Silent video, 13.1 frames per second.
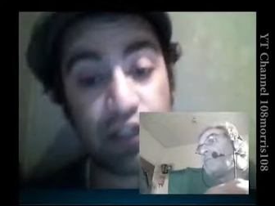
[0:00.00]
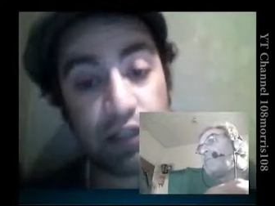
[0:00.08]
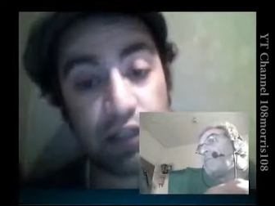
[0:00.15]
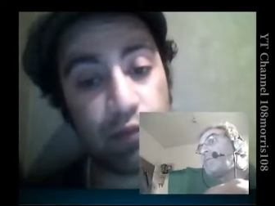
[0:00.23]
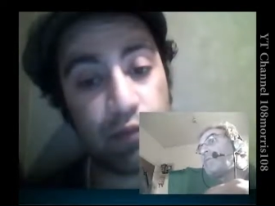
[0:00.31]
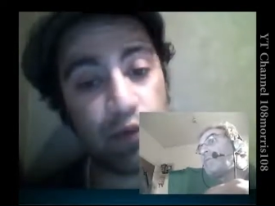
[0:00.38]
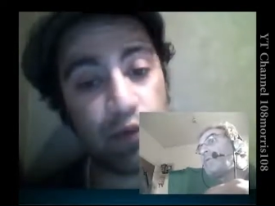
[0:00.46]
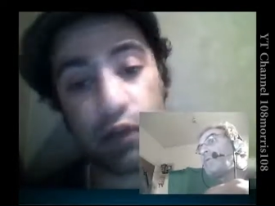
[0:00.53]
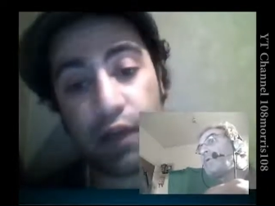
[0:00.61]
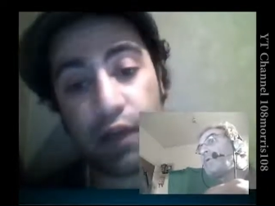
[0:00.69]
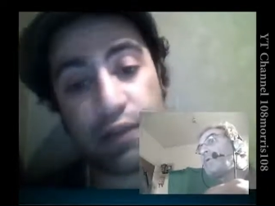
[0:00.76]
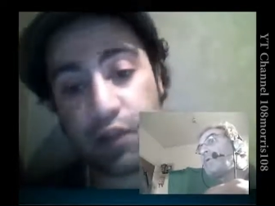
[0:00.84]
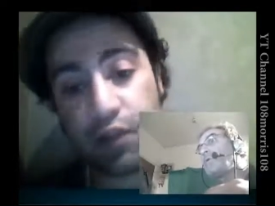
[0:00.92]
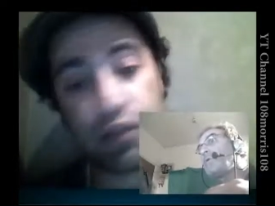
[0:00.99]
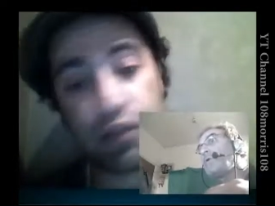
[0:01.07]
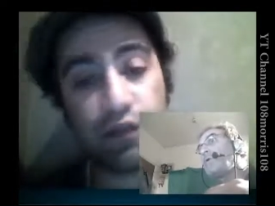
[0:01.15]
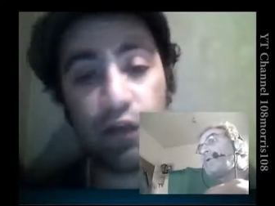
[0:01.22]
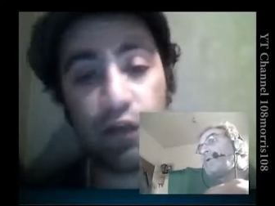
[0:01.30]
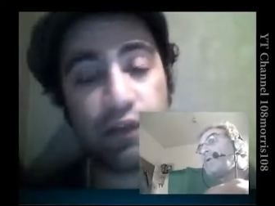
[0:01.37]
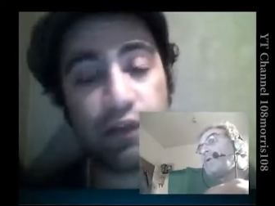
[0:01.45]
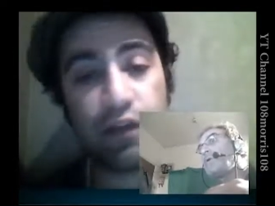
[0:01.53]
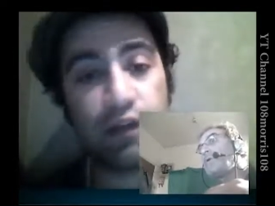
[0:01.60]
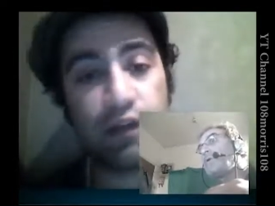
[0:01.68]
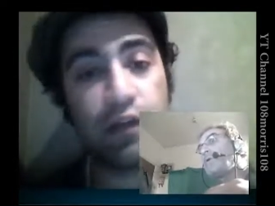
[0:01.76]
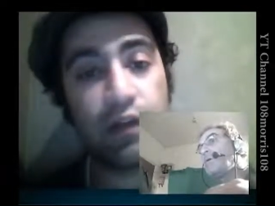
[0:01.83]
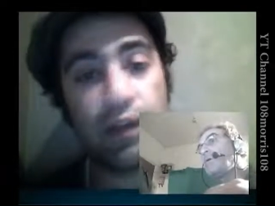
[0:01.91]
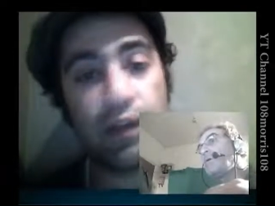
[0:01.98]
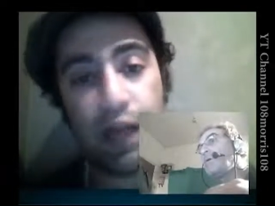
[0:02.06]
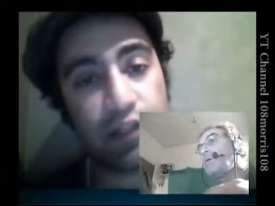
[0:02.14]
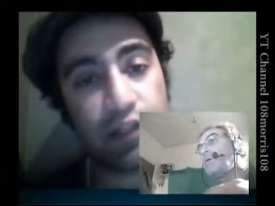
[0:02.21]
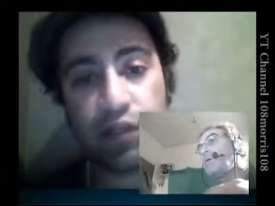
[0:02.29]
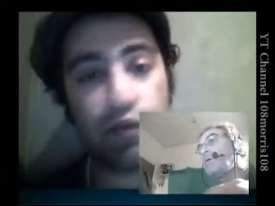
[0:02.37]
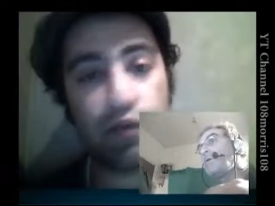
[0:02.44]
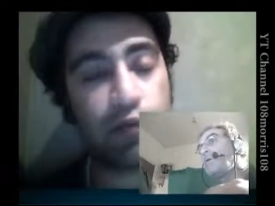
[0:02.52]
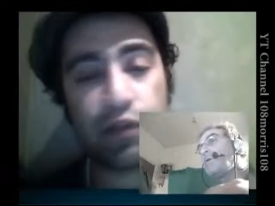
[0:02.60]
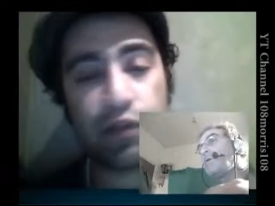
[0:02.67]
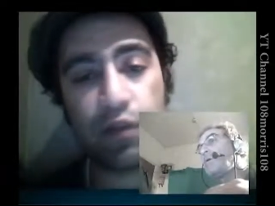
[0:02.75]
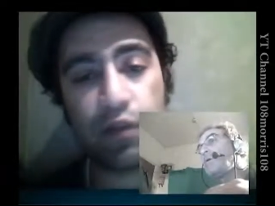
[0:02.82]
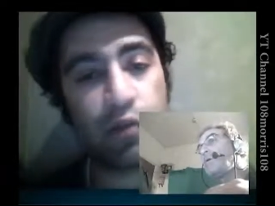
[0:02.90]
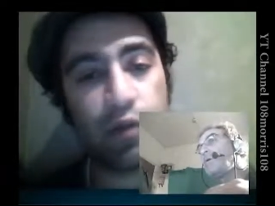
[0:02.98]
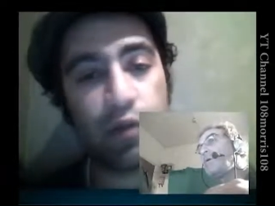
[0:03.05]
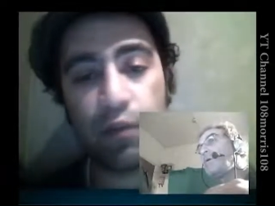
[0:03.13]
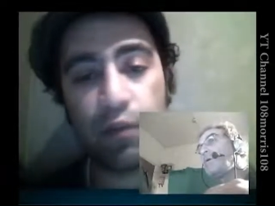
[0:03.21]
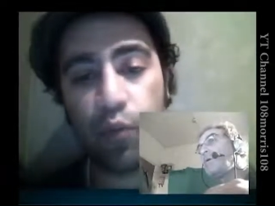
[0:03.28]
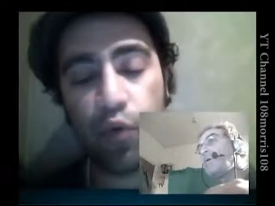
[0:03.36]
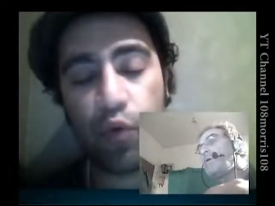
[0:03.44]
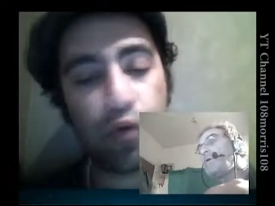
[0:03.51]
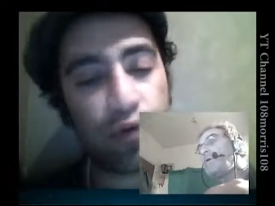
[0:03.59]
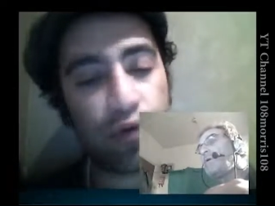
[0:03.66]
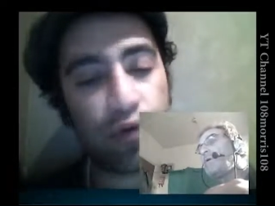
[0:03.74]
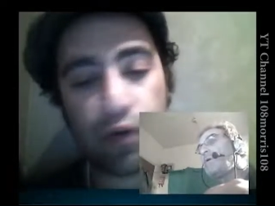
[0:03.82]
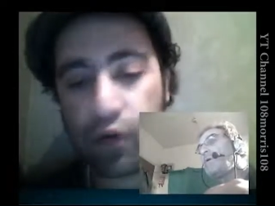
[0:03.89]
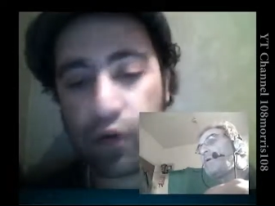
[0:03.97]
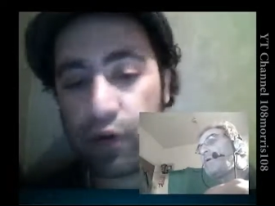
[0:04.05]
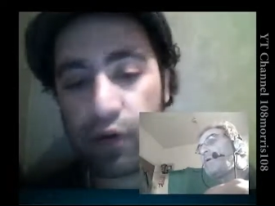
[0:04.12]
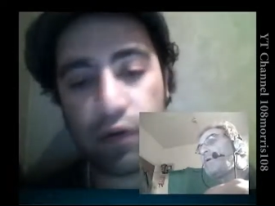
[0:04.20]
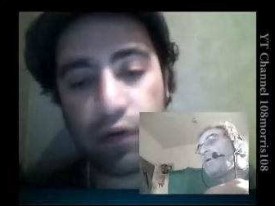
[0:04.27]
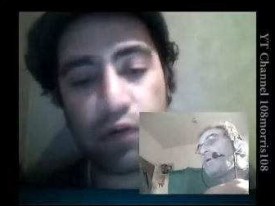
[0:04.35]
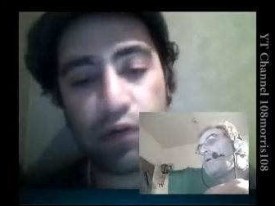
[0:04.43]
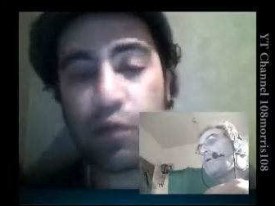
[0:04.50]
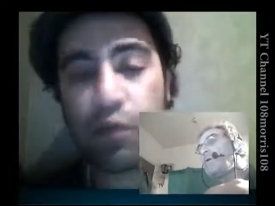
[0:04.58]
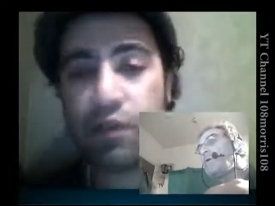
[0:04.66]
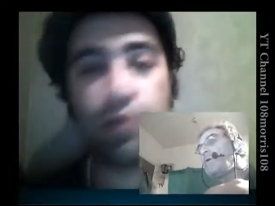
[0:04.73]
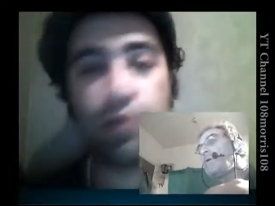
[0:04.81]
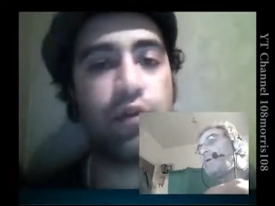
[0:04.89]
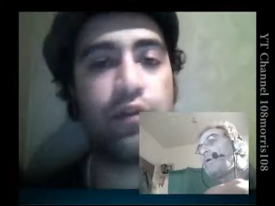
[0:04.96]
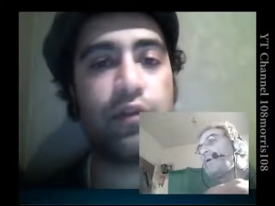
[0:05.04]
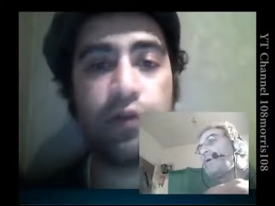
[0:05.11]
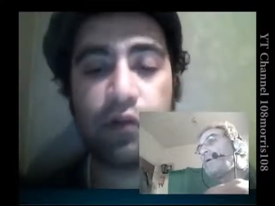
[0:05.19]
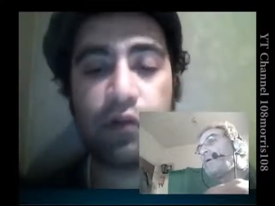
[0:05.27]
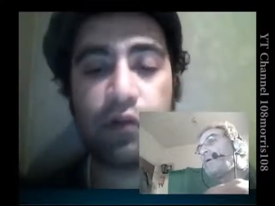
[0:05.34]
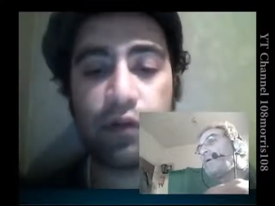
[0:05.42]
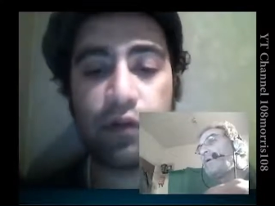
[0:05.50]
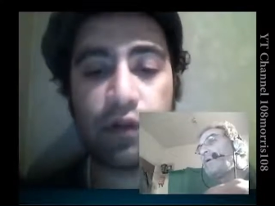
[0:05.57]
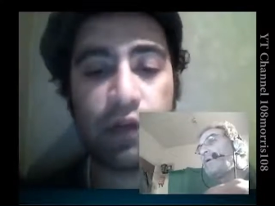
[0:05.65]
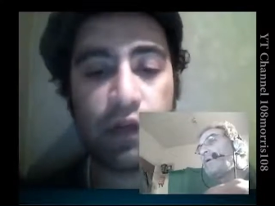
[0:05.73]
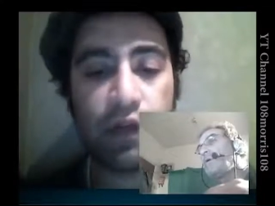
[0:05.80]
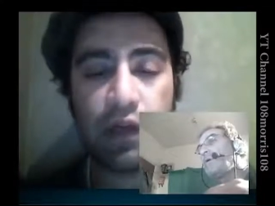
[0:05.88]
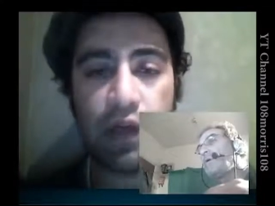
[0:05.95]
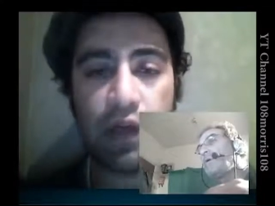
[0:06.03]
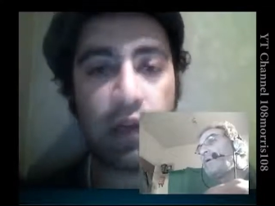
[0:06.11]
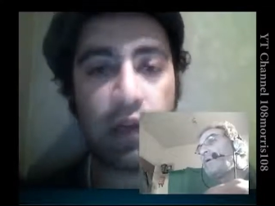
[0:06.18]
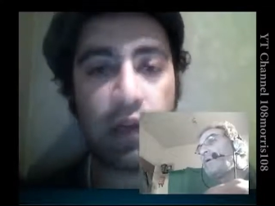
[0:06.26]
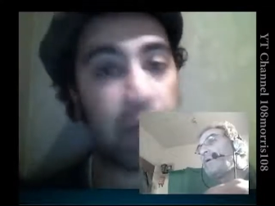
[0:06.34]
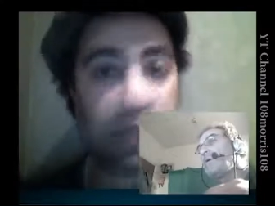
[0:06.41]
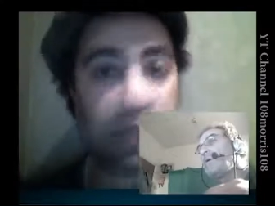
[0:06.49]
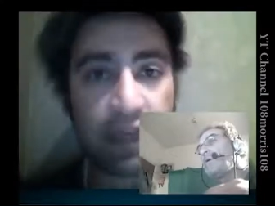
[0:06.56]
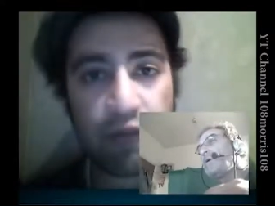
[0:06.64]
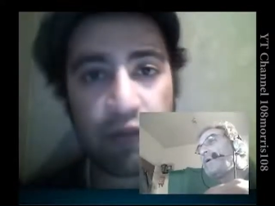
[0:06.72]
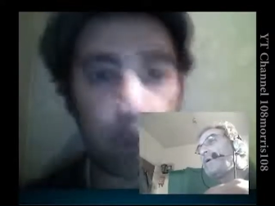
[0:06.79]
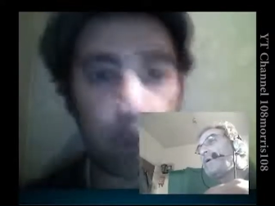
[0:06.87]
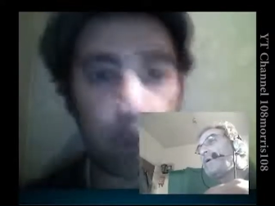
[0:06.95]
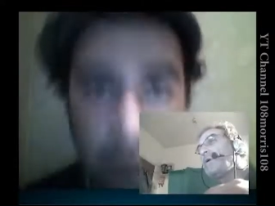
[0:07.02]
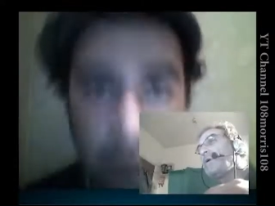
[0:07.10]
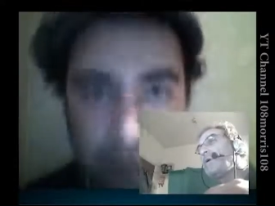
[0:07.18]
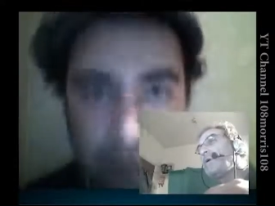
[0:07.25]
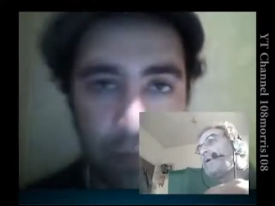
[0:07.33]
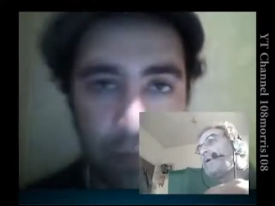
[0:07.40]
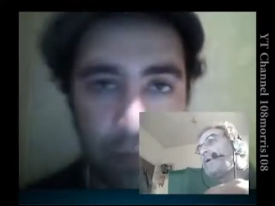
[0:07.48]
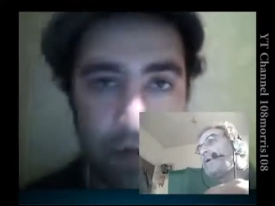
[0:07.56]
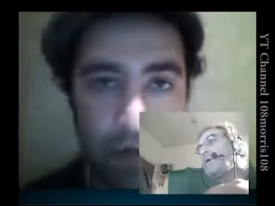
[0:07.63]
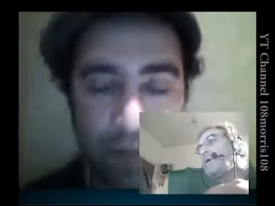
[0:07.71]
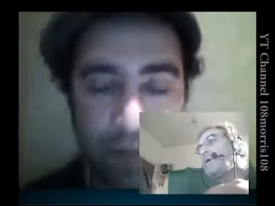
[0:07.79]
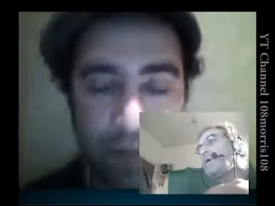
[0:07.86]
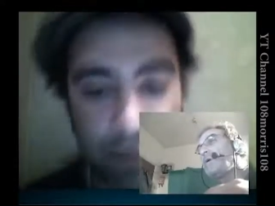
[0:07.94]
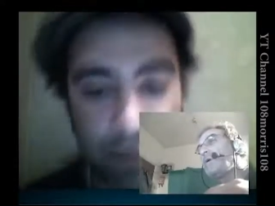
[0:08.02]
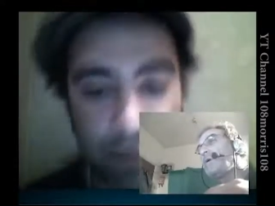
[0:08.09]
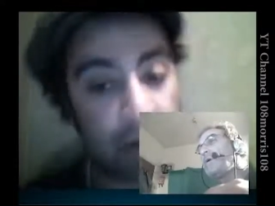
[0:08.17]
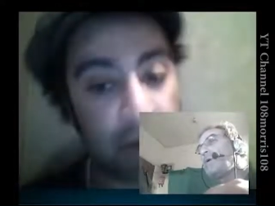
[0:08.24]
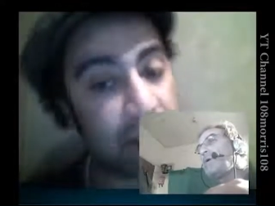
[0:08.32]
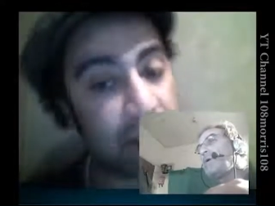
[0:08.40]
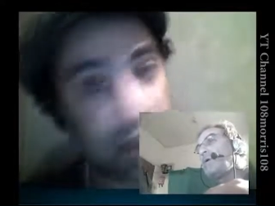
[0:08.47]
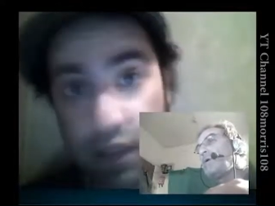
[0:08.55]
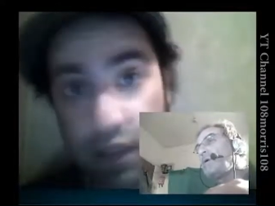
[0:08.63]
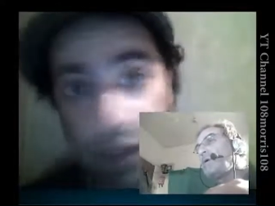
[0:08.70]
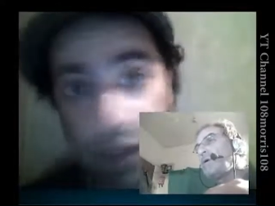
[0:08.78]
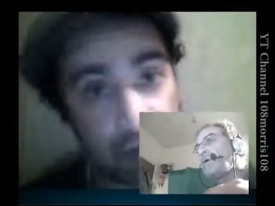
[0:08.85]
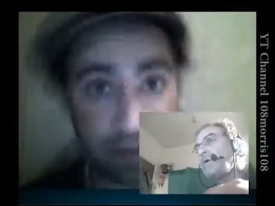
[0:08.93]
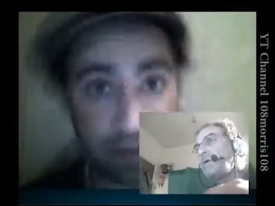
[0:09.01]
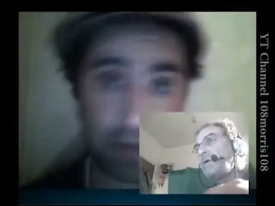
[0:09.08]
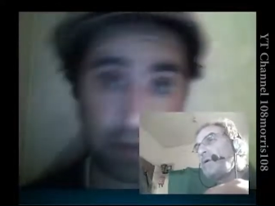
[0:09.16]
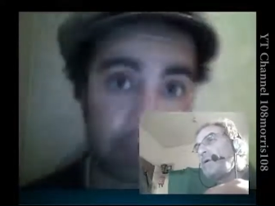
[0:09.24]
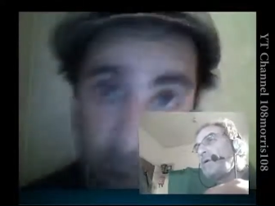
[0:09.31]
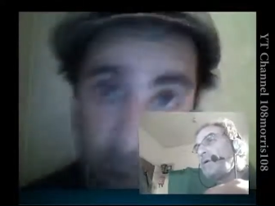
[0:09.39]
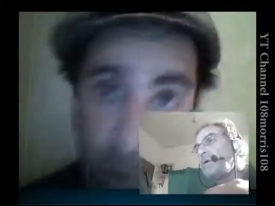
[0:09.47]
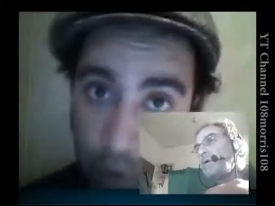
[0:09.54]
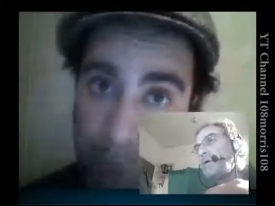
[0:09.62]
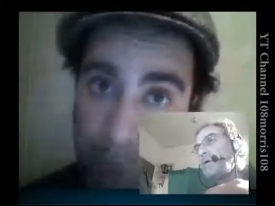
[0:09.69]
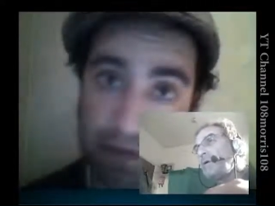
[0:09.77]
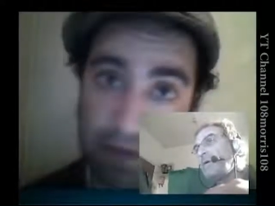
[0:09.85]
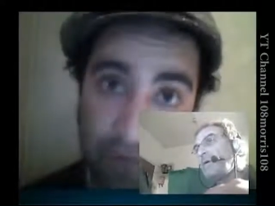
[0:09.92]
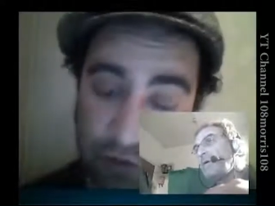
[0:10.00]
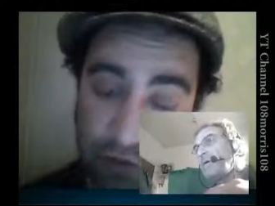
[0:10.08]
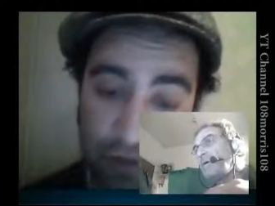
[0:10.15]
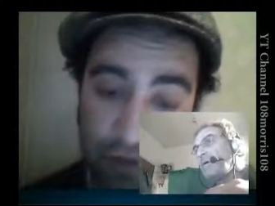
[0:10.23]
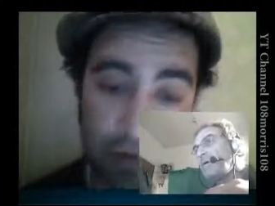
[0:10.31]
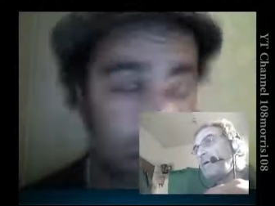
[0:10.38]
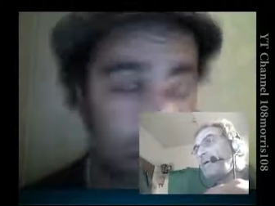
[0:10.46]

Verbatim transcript: organizations involved here. Al Jazeera was on the uh, board, or, or the Muslim Brotherhood, and I'm not saying everyone in the Muslim Brotherhood's bad, but I'm saying the leadership has been co-opted for sure.